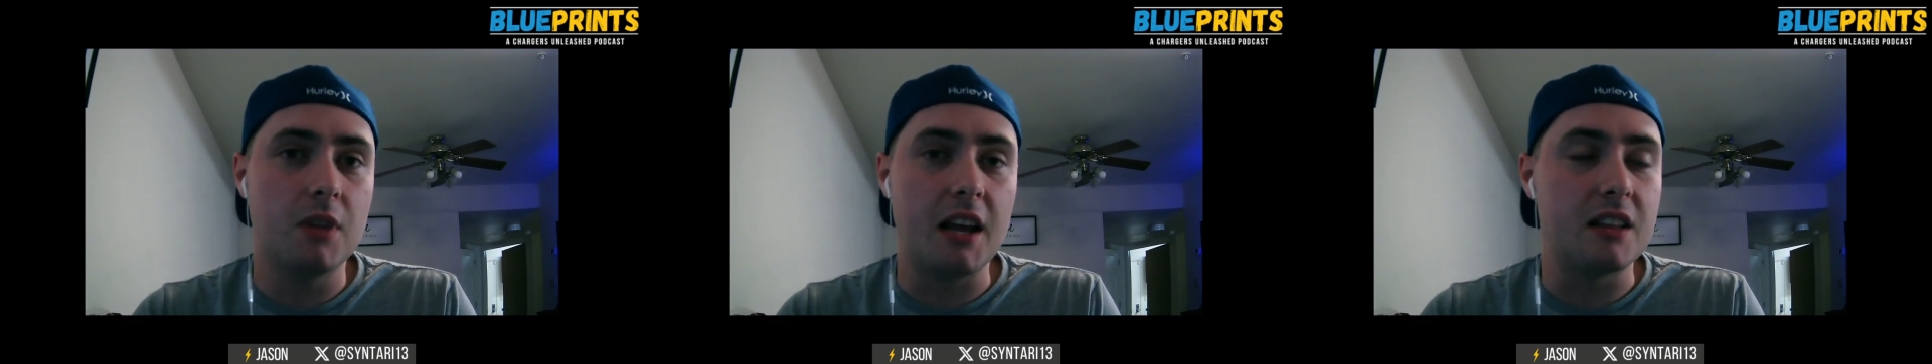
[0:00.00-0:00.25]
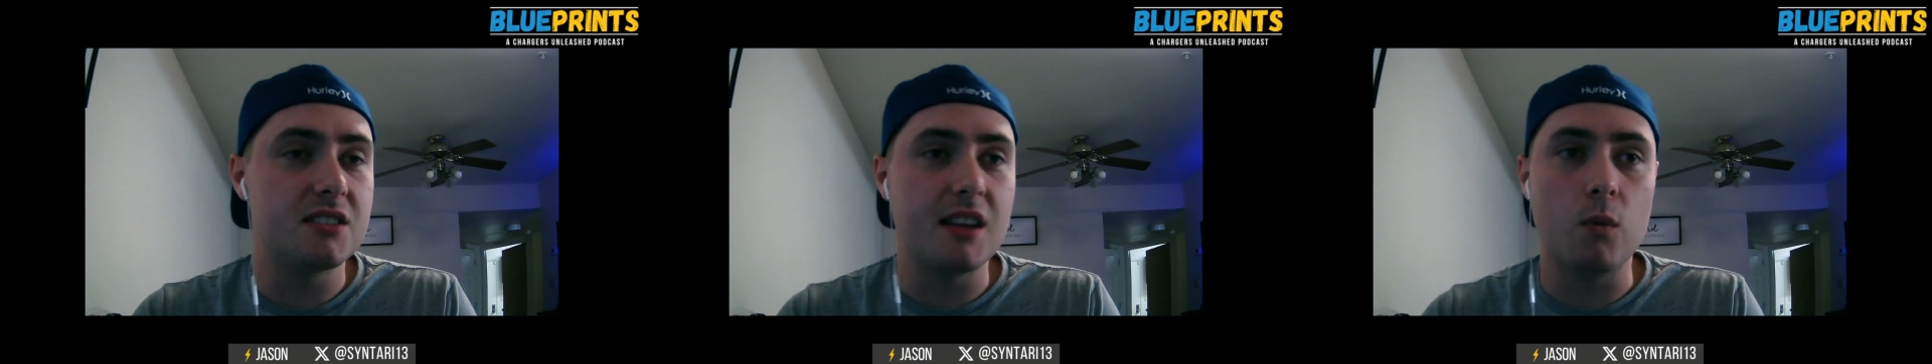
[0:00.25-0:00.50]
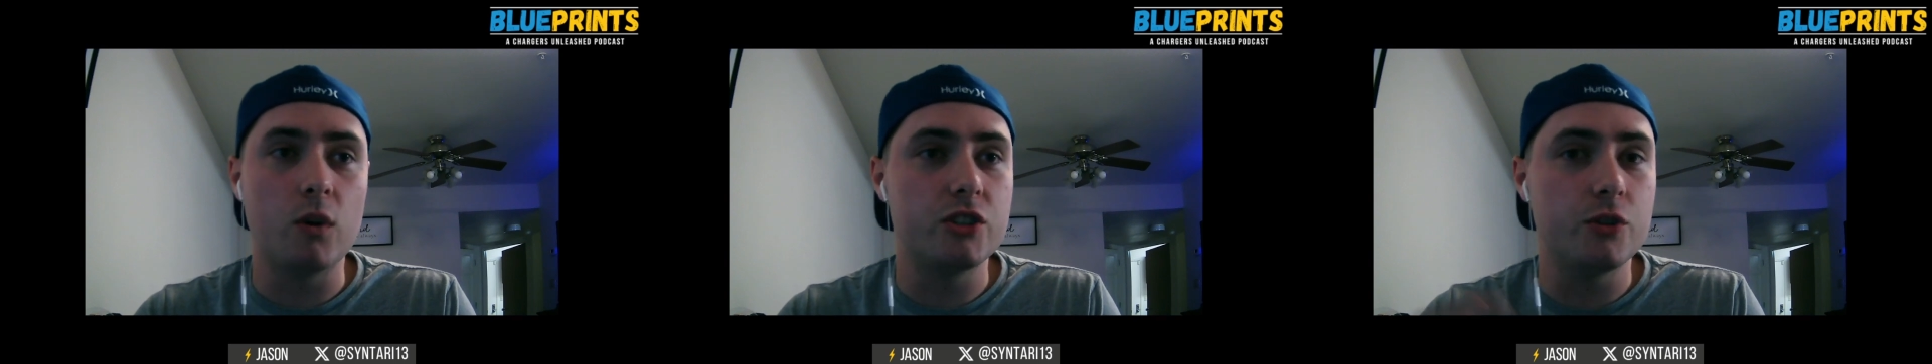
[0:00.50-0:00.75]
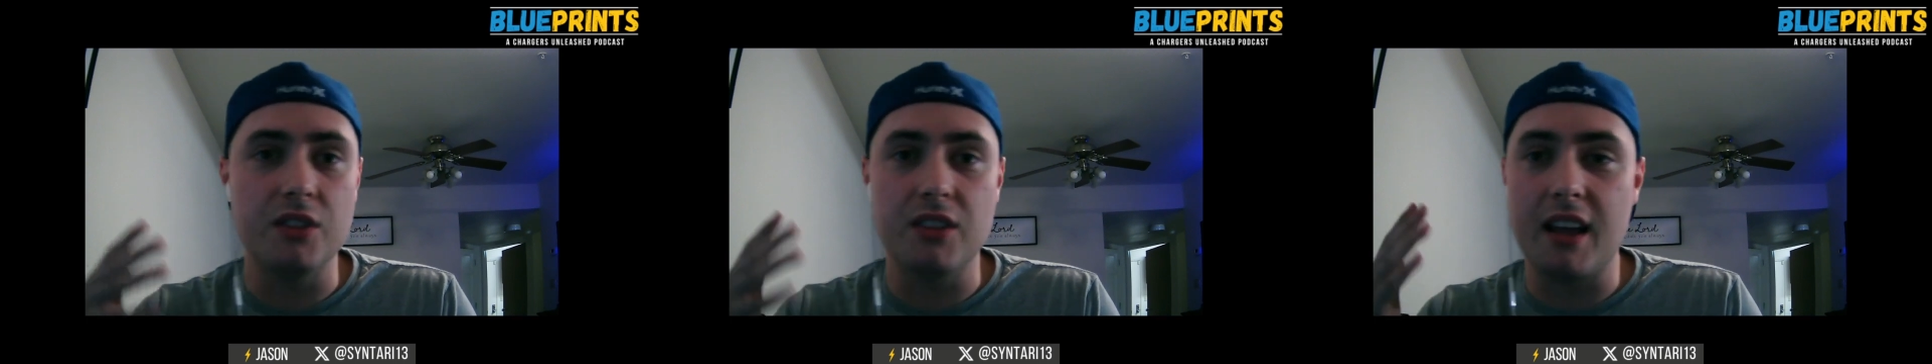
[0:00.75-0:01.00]
say what you
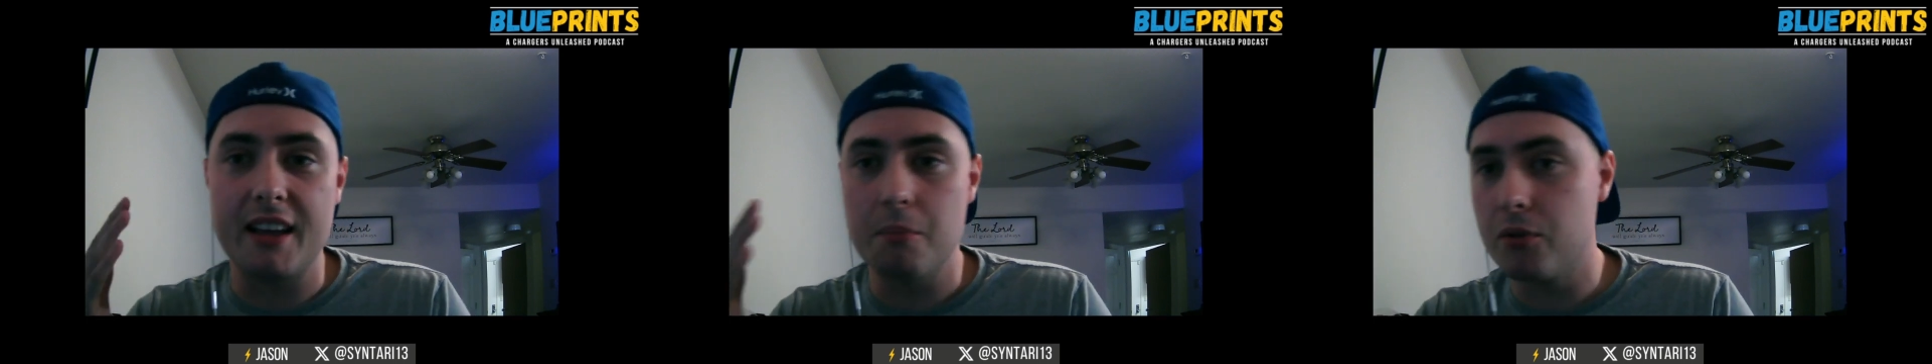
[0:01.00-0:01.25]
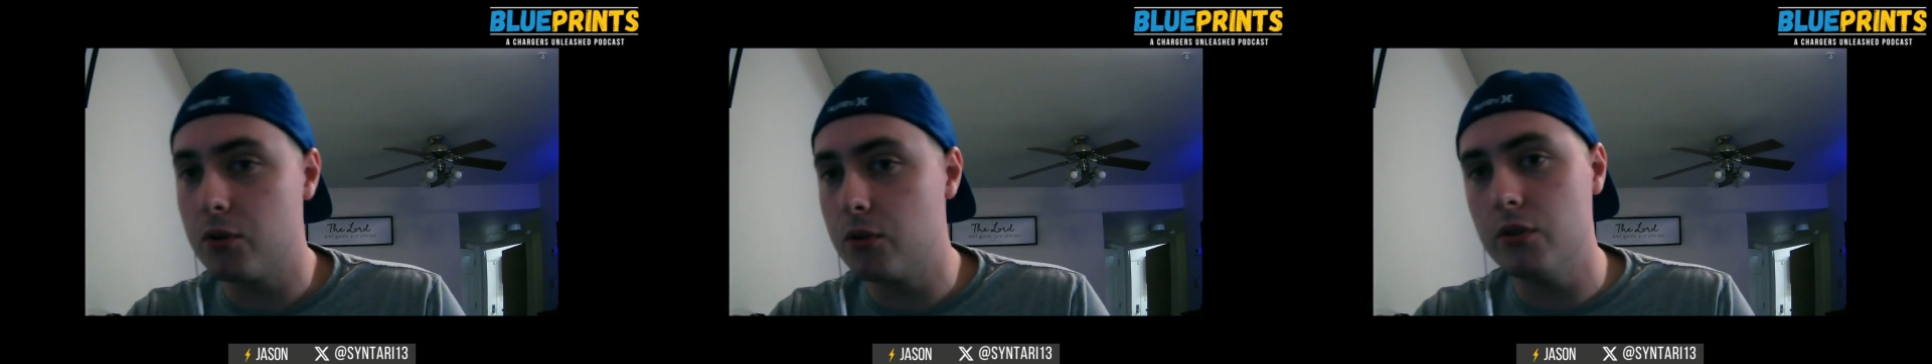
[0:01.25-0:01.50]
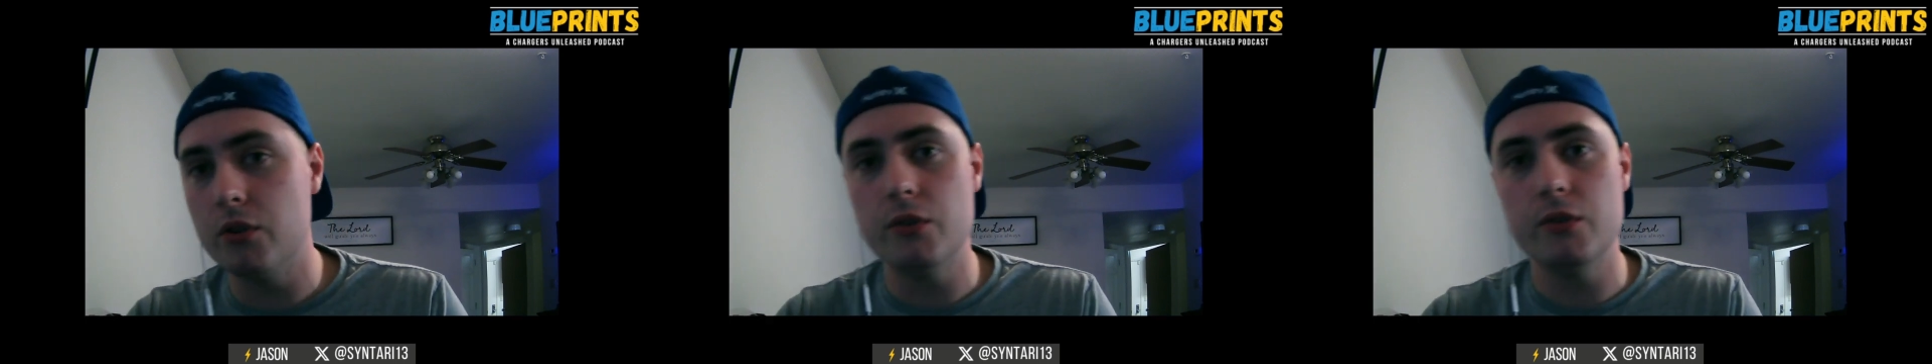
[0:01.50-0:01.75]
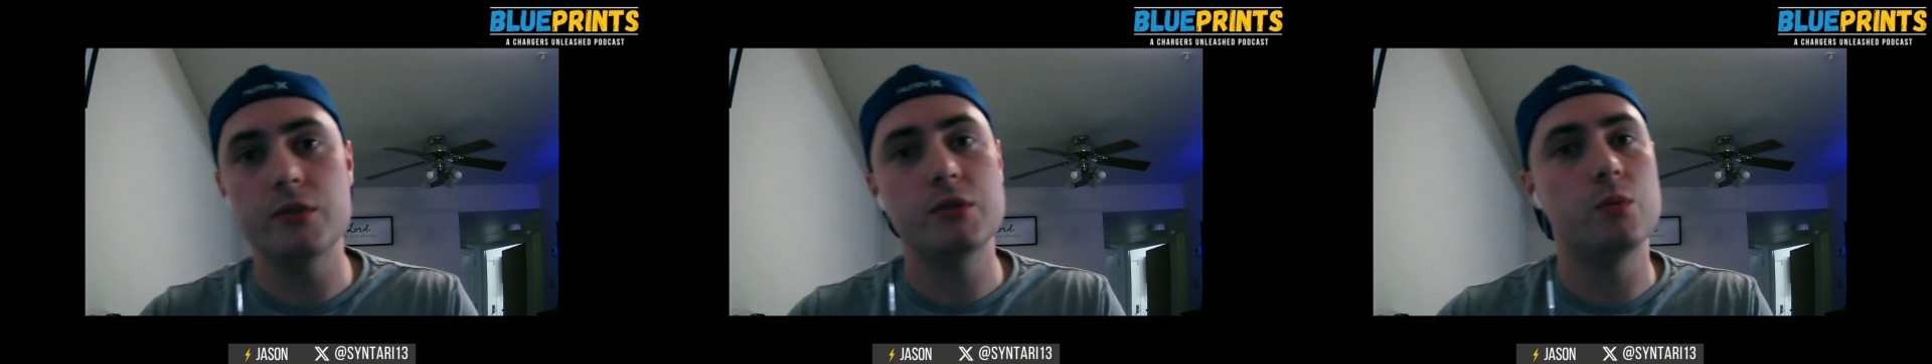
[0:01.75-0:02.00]
would like improved,